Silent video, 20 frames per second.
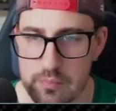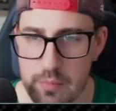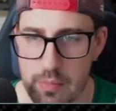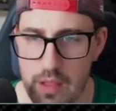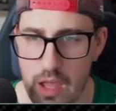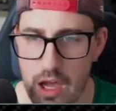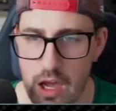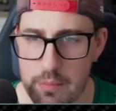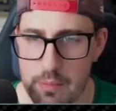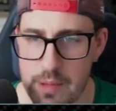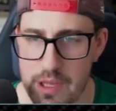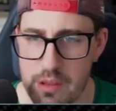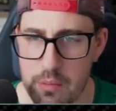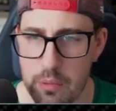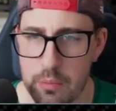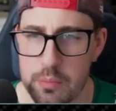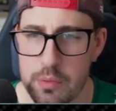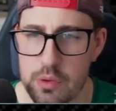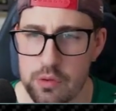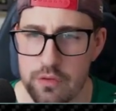And then we'll
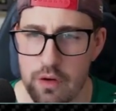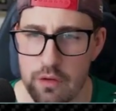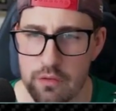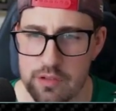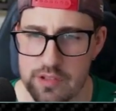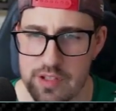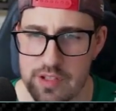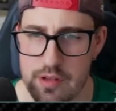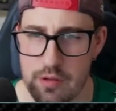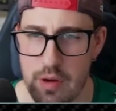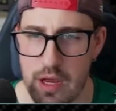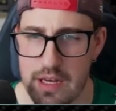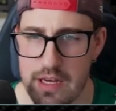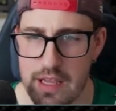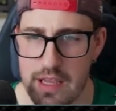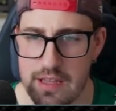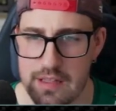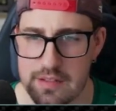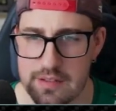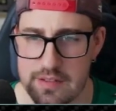move over to the
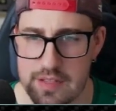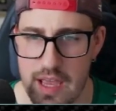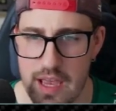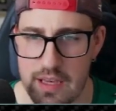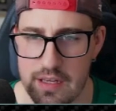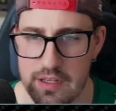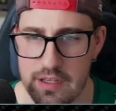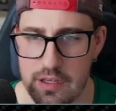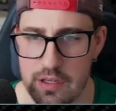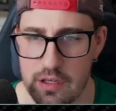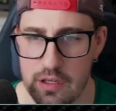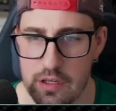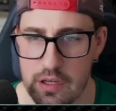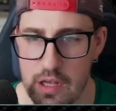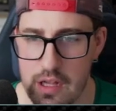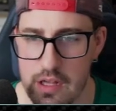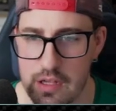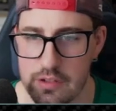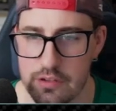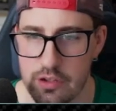right-hand side here
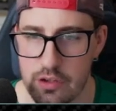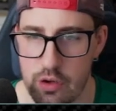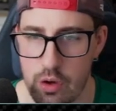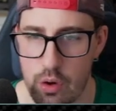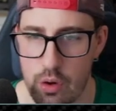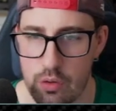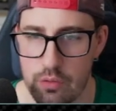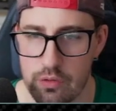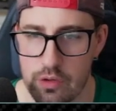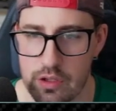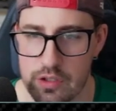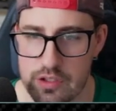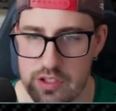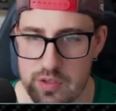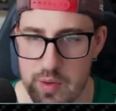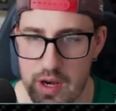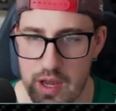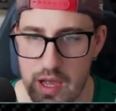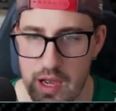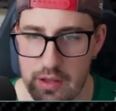to go over. Just
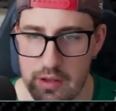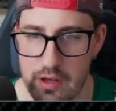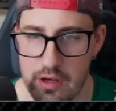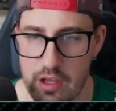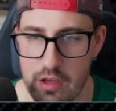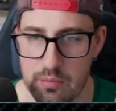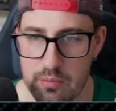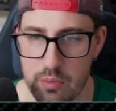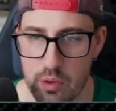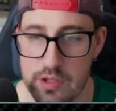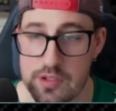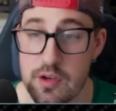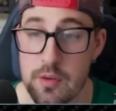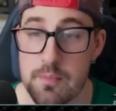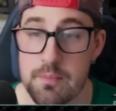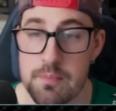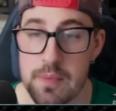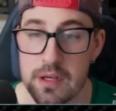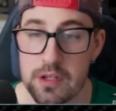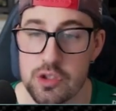want to highlight a couple more. So
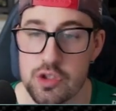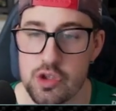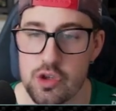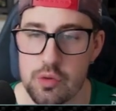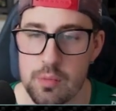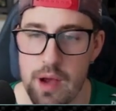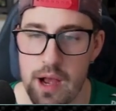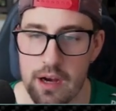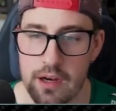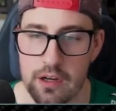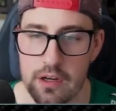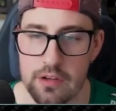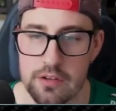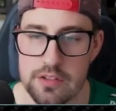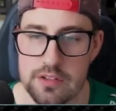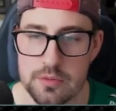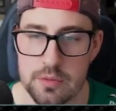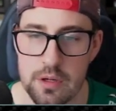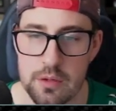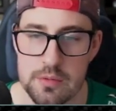Mick Schumacher.
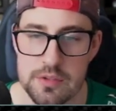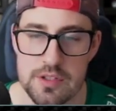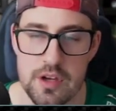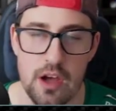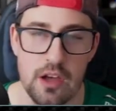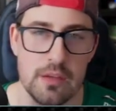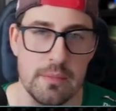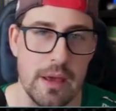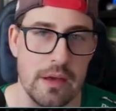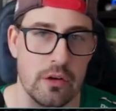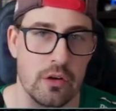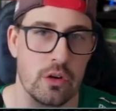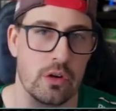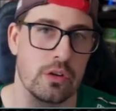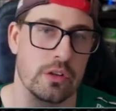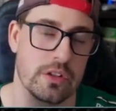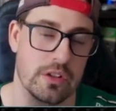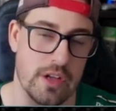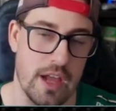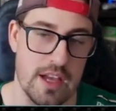This is what I was talking about
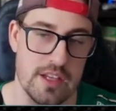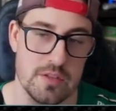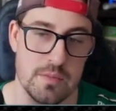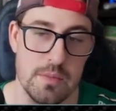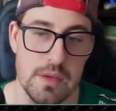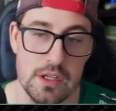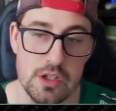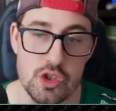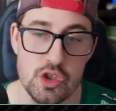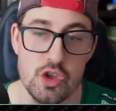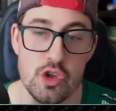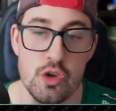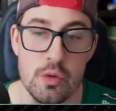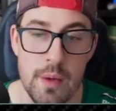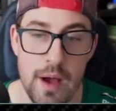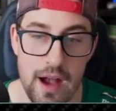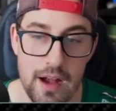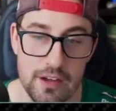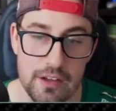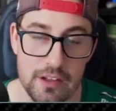earlier, guys. Mick
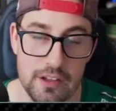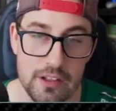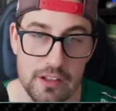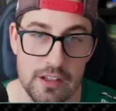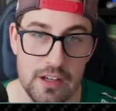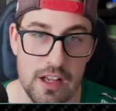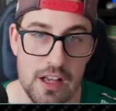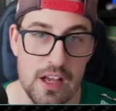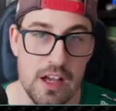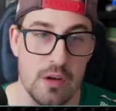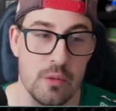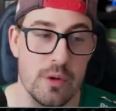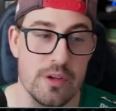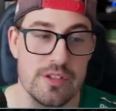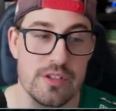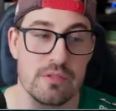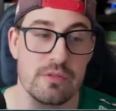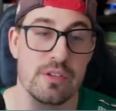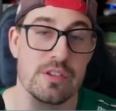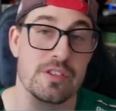Schumacher was
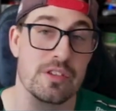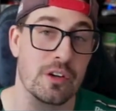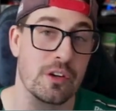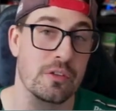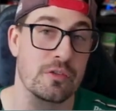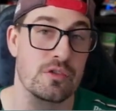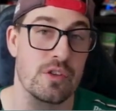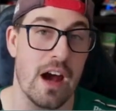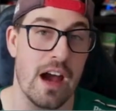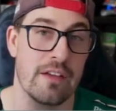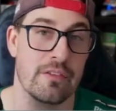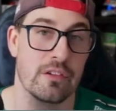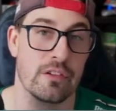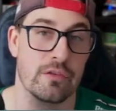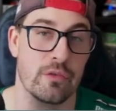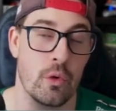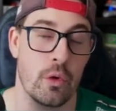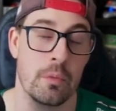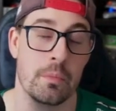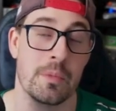a reserve driver
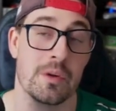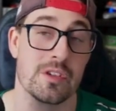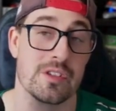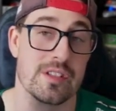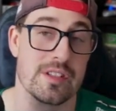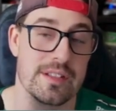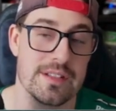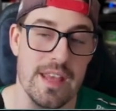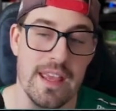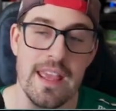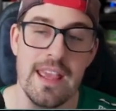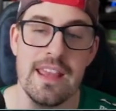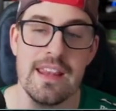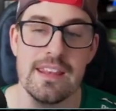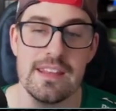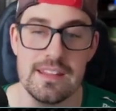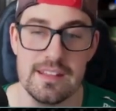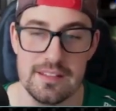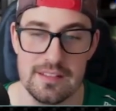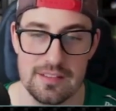for
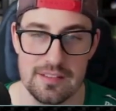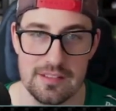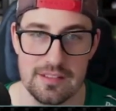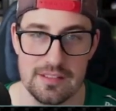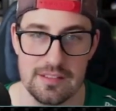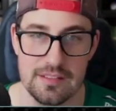Mercedes.